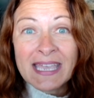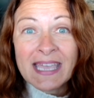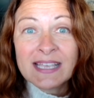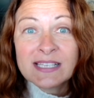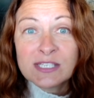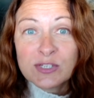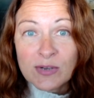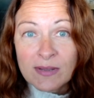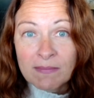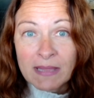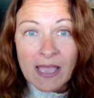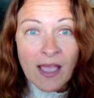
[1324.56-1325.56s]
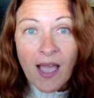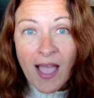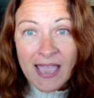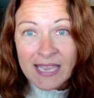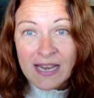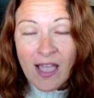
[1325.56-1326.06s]
extremely
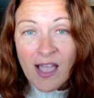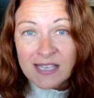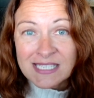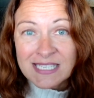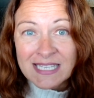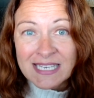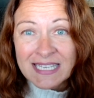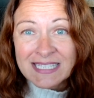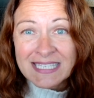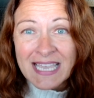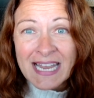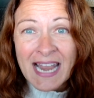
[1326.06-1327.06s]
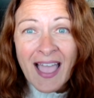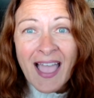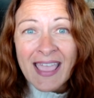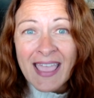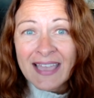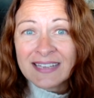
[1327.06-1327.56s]
high in oxalates, and
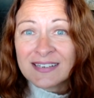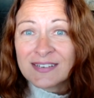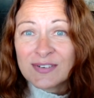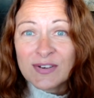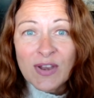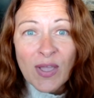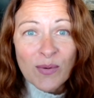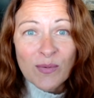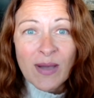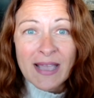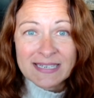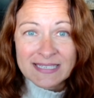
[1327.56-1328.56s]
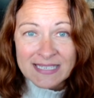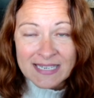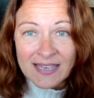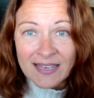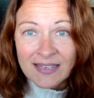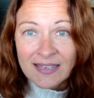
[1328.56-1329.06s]
I had no
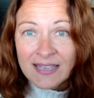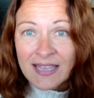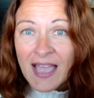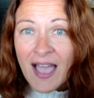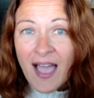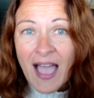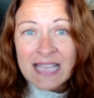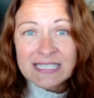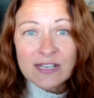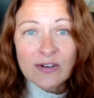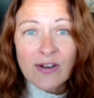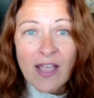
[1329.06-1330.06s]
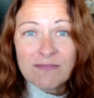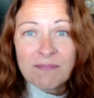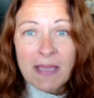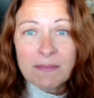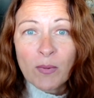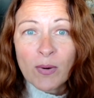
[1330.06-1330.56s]
idea. I started off
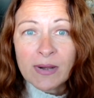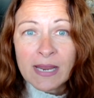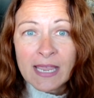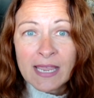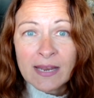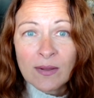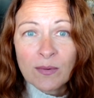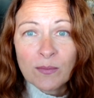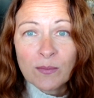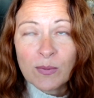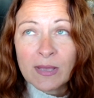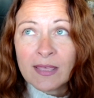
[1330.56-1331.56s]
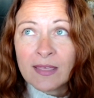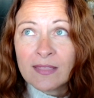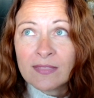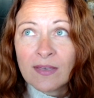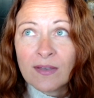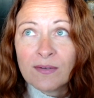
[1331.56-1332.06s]
my morning
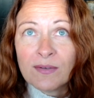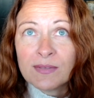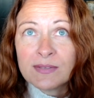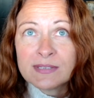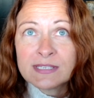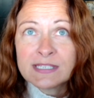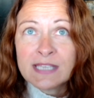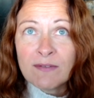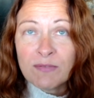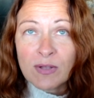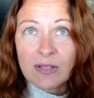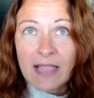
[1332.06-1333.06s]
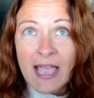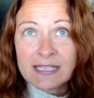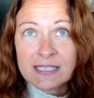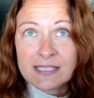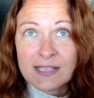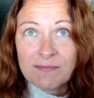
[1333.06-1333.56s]
with several
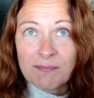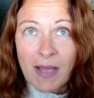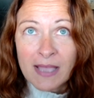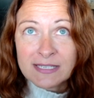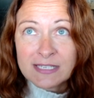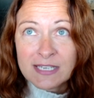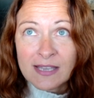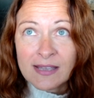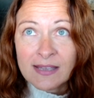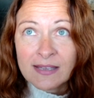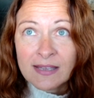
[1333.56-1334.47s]
glasses of matcha.